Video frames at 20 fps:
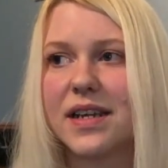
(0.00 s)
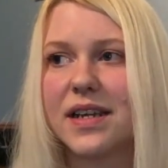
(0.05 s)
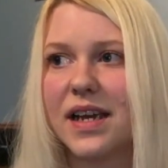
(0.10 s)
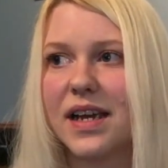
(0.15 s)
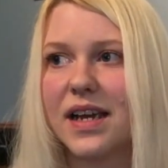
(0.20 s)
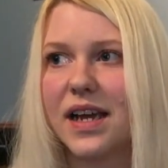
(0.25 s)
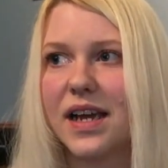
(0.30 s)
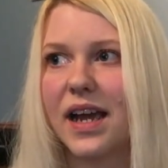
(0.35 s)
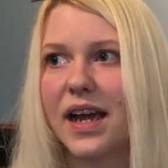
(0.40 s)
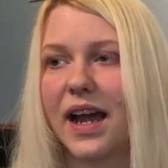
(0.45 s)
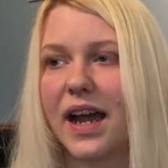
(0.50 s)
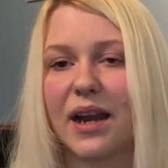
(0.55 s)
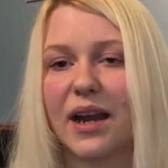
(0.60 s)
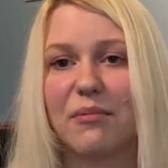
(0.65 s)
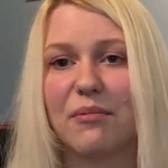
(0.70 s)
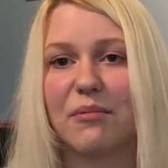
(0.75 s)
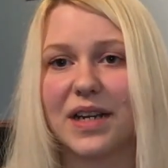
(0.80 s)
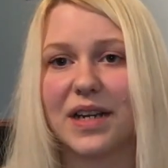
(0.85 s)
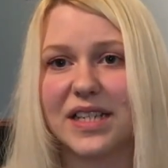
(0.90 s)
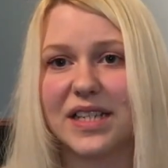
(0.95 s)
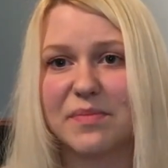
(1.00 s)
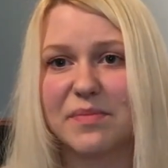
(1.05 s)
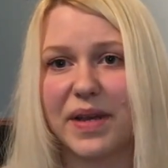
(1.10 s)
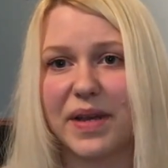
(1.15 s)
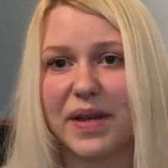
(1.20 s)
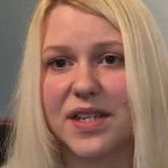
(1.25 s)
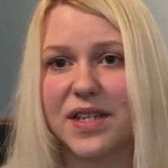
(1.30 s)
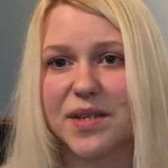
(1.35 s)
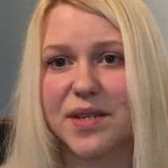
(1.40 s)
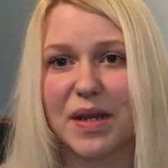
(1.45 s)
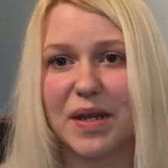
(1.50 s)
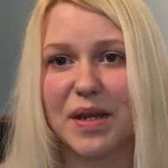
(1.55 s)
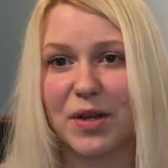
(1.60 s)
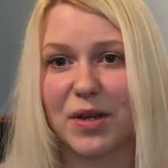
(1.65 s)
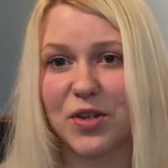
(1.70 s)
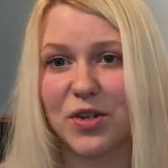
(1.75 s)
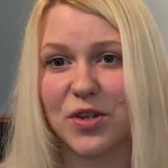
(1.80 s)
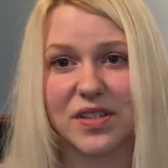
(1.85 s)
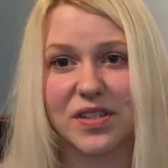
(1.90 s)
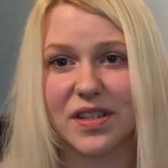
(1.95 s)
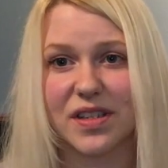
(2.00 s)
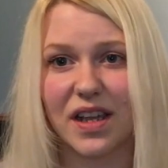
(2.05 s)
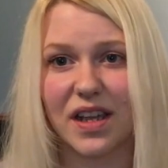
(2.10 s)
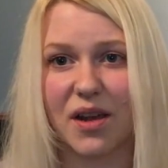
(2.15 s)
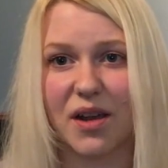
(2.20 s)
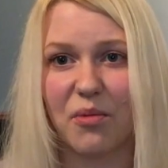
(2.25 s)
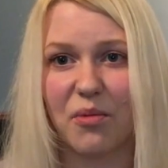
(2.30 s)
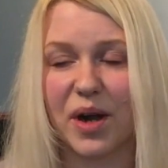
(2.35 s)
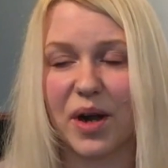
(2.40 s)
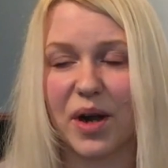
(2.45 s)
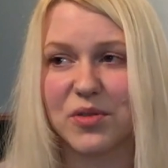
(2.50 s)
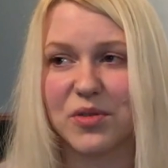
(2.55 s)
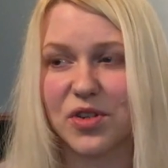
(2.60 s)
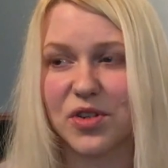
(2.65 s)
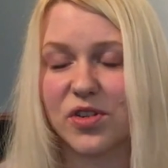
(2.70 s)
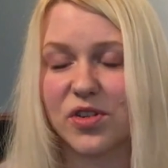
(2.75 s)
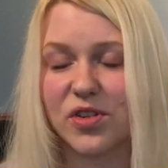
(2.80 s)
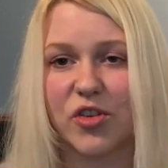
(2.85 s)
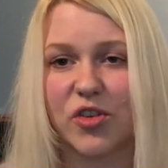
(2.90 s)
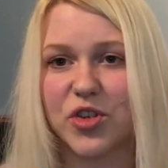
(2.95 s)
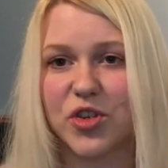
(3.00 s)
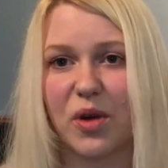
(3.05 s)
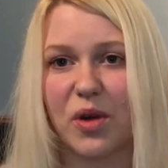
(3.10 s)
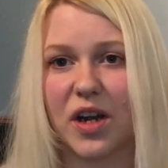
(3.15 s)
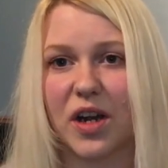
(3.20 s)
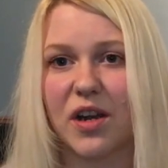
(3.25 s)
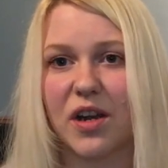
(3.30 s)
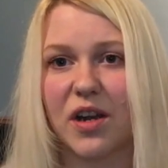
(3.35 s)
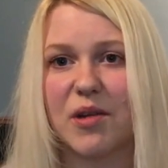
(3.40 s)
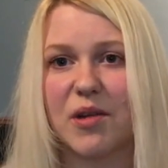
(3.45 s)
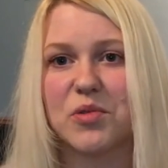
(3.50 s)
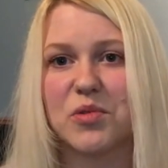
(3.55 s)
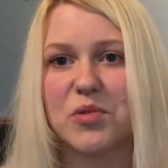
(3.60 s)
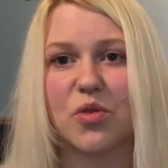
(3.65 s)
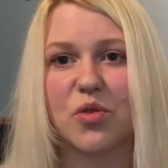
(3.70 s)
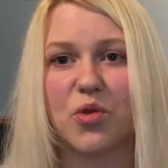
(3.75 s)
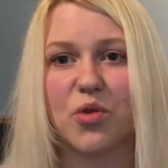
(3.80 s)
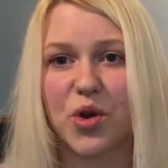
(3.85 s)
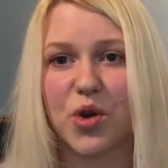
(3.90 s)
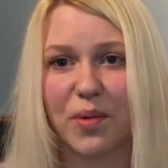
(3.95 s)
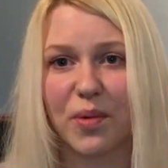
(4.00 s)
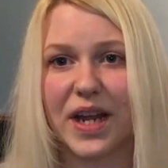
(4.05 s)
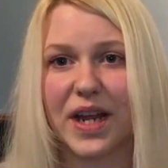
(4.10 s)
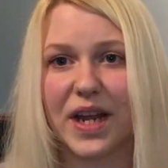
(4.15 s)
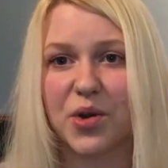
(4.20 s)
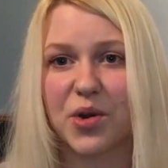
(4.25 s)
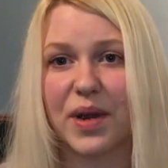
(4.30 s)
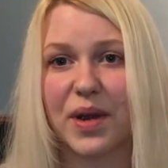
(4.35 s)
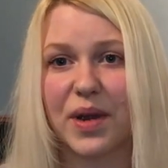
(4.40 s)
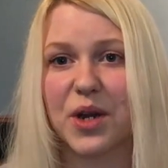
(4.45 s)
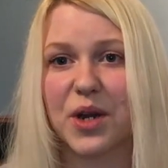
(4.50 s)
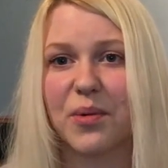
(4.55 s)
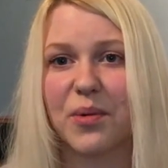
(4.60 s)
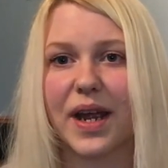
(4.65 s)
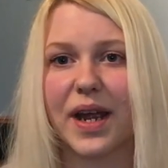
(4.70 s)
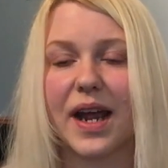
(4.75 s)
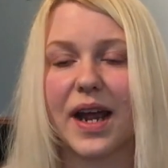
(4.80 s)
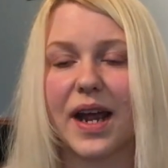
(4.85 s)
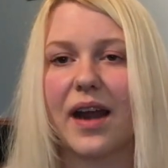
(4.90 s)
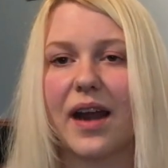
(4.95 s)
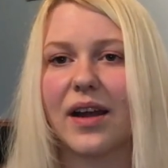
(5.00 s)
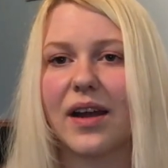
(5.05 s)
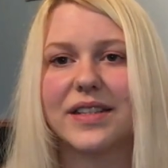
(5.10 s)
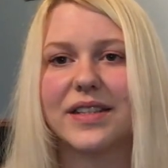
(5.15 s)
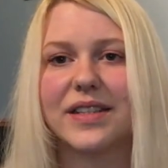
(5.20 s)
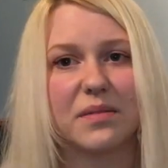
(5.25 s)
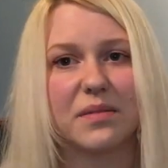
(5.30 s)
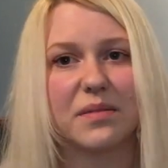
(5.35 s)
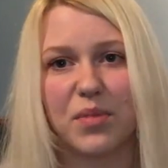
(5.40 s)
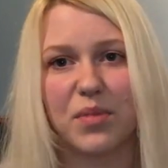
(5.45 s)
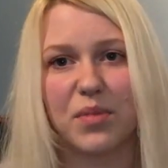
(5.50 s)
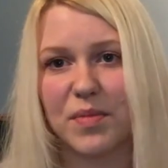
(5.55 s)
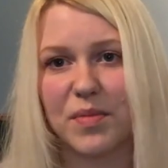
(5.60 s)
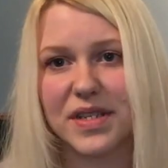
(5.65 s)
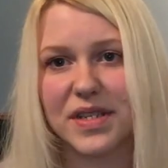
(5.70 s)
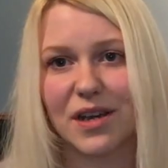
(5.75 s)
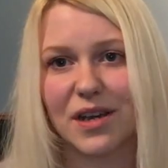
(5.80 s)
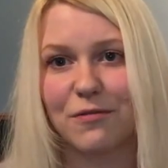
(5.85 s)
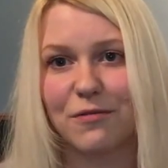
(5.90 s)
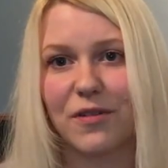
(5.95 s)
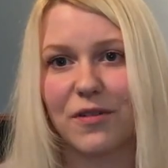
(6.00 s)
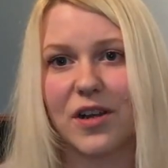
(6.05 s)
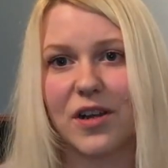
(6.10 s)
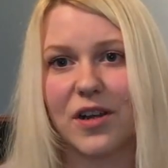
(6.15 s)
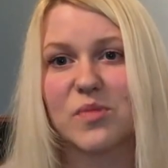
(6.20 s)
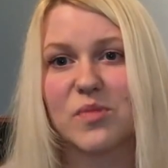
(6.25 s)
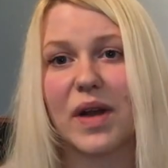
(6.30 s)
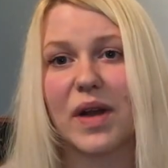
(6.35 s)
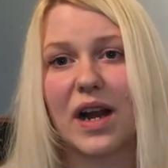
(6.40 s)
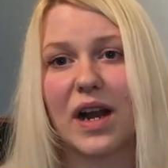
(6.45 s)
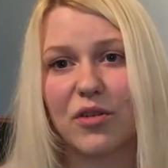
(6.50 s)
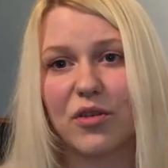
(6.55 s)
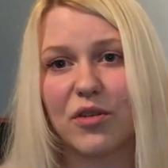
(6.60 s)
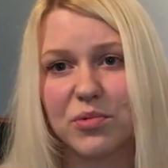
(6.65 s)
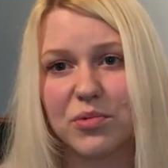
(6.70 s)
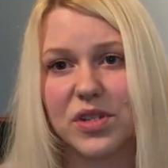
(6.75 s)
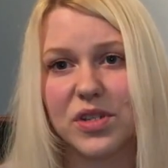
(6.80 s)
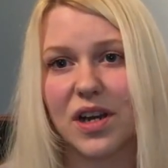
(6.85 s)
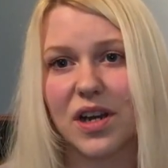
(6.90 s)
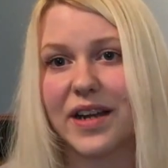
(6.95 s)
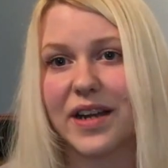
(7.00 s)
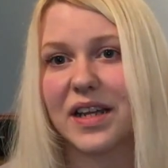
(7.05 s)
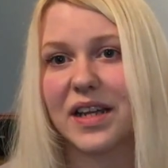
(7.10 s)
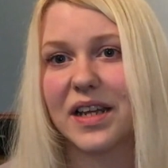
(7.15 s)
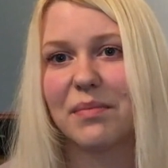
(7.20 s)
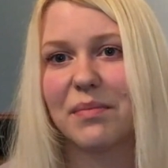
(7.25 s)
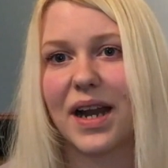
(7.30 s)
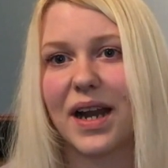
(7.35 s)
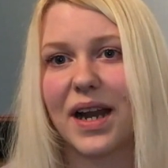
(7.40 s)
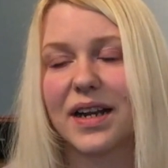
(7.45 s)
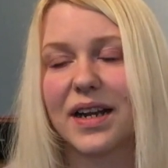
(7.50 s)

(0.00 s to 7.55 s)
And that really speaks to me because when I was a social worker, it was all career, career, career. And I didn't put myself first. My health was sliding back.